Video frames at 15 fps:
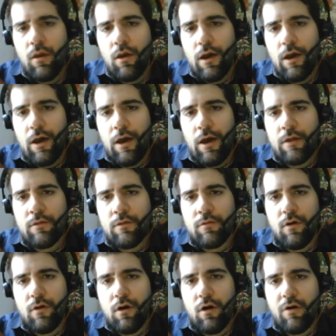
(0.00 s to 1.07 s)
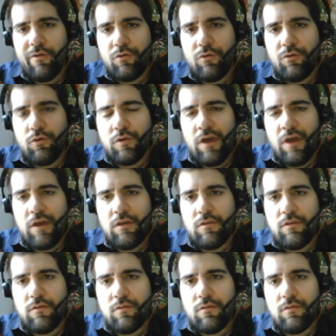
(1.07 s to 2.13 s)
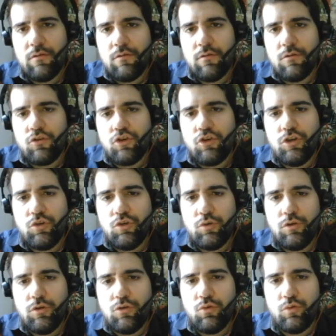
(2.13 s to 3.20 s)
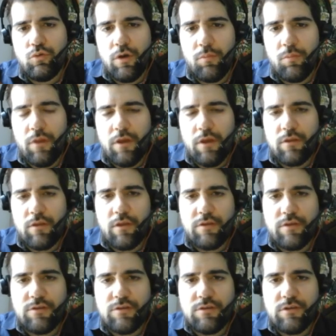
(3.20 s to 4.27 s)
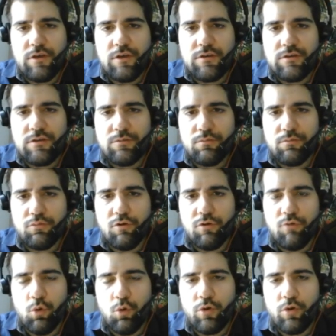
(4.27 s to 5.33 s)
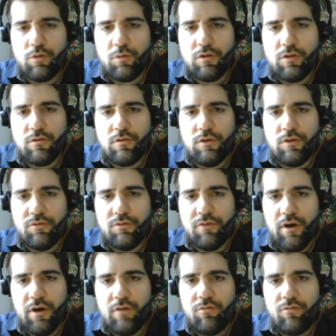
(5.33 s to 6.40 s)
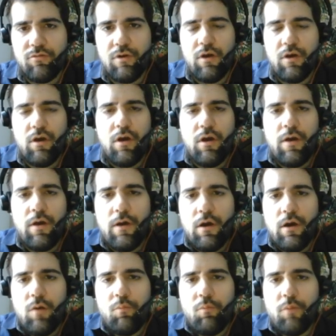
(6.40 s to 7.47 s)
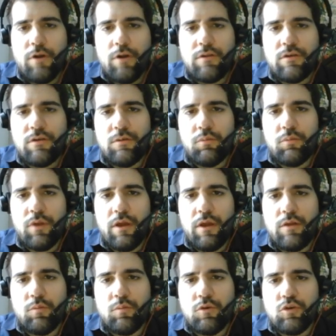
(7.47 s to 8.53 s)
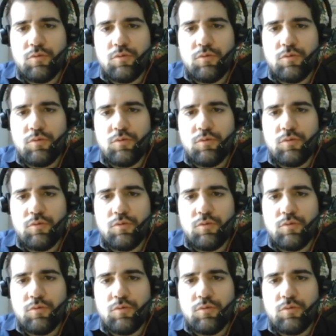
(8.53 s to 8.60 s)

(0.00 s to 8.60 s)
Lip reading: And after knight g2 e2, I played knight c6, provoked a bit d5, but he played bishop